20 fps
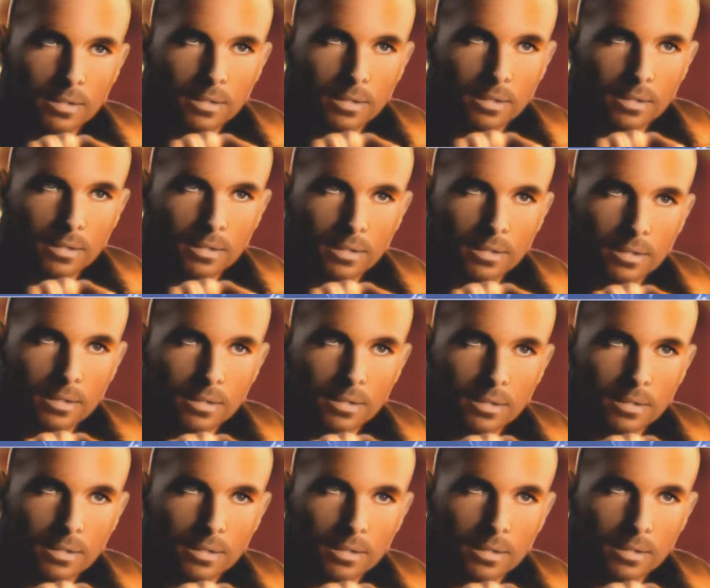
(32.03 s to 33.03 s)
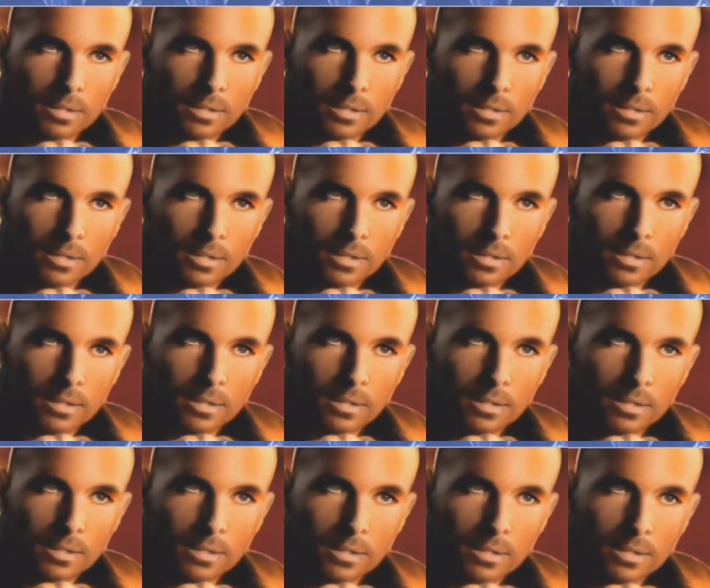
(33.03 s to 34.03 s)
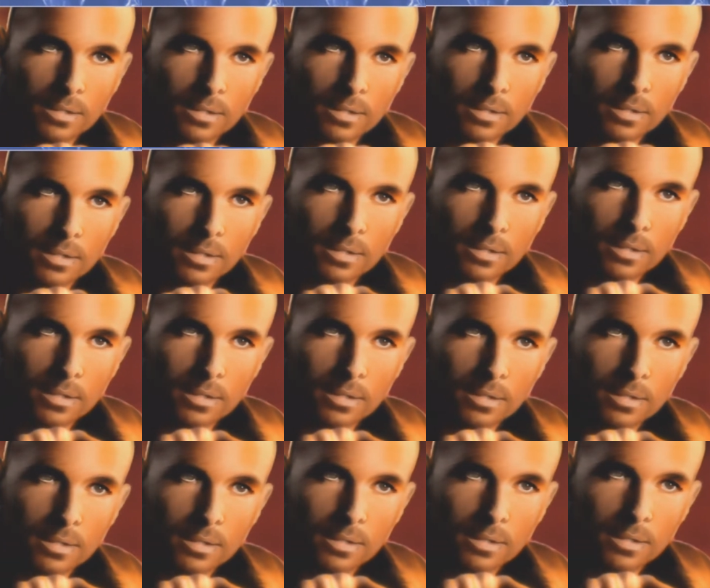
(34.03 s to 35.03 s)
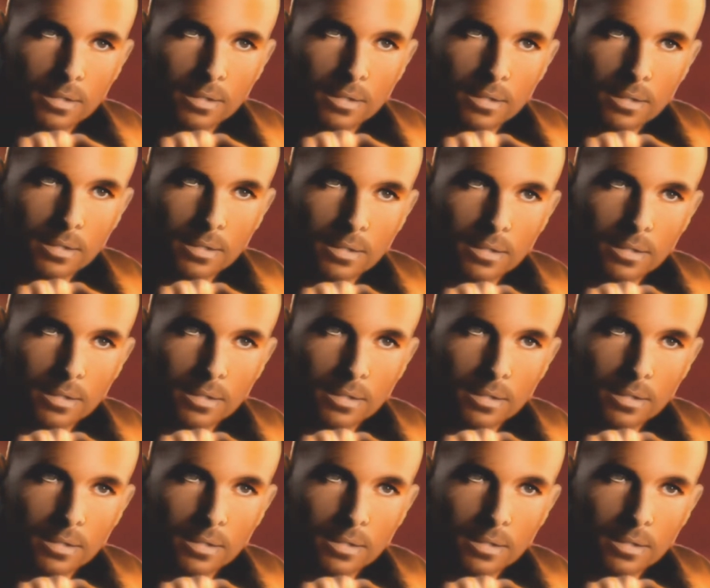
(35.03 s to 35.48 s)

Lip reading: (no one is talking)